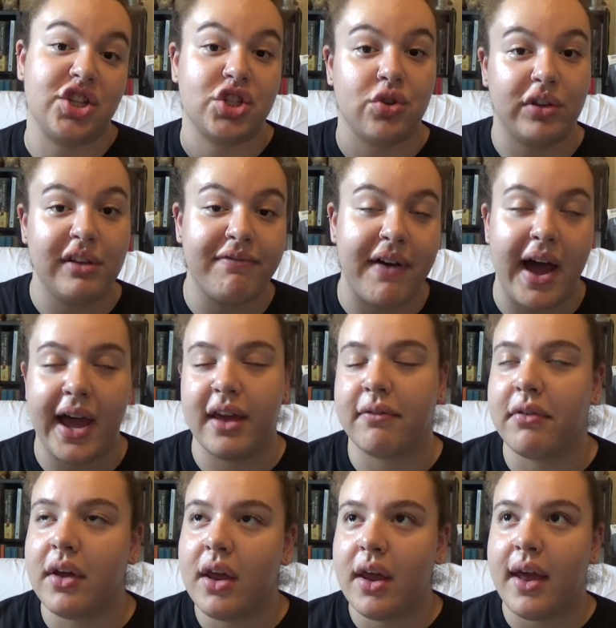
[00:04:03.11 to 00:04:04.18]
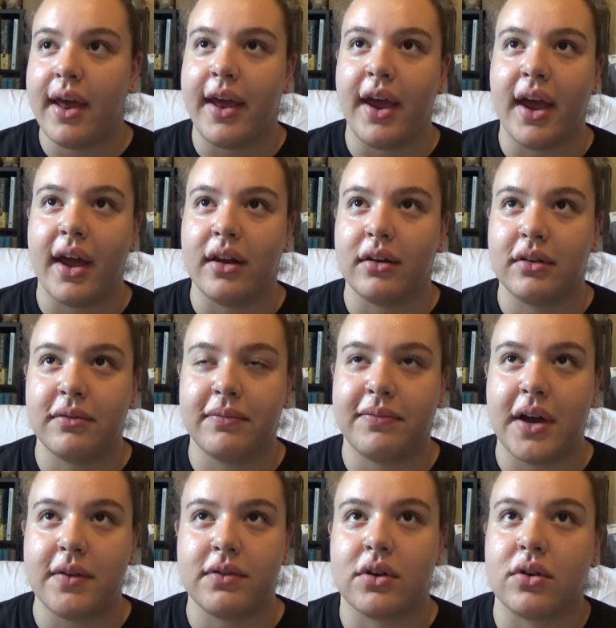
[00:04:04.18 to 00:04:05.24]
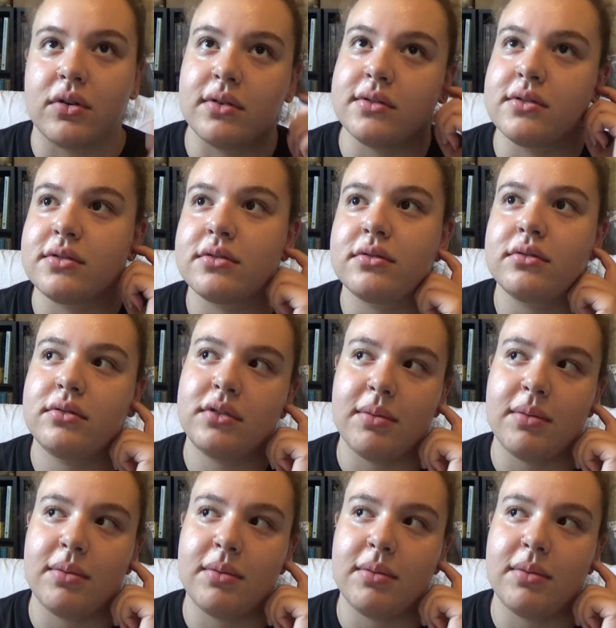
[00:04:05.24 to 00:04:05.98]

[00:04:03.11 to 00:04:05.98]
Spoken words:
She's only 5 and 5-year-olds